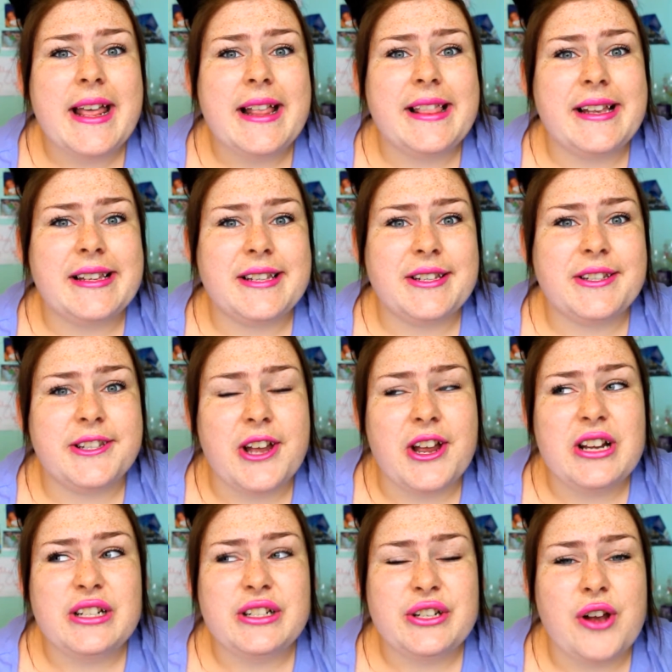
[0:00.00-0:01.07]
there's a
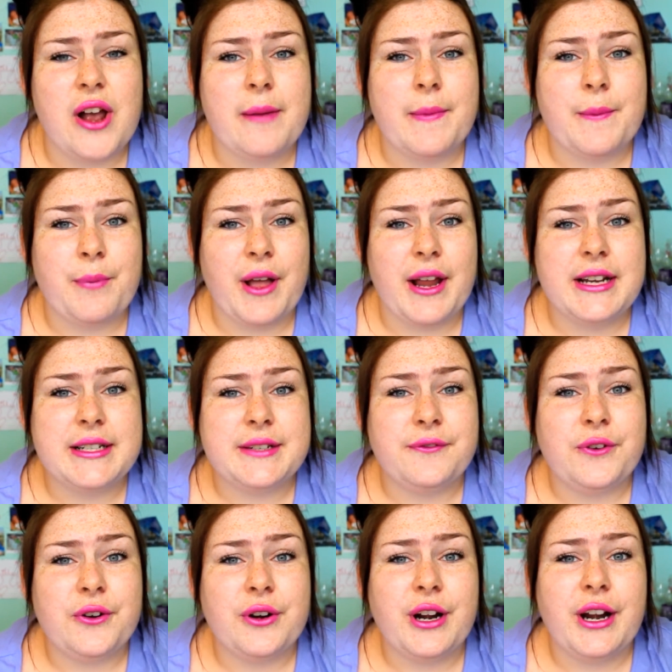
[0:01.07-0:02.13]
certain time and place
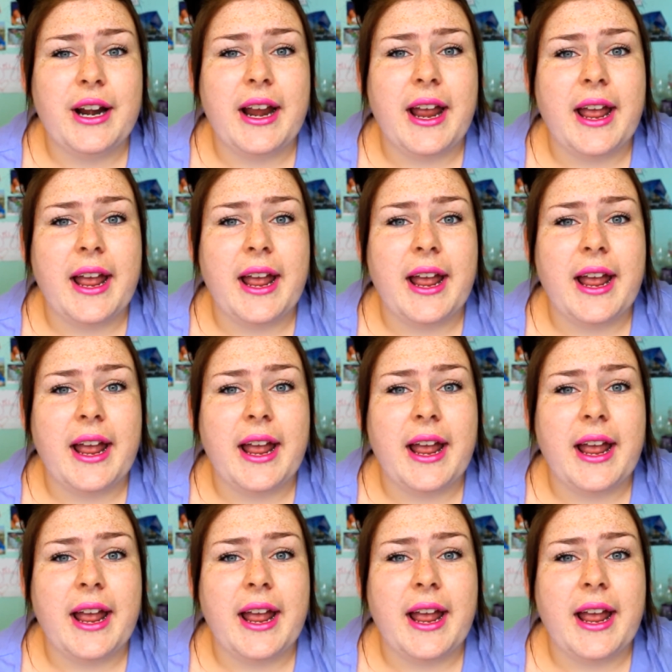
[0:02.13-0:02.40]
for it,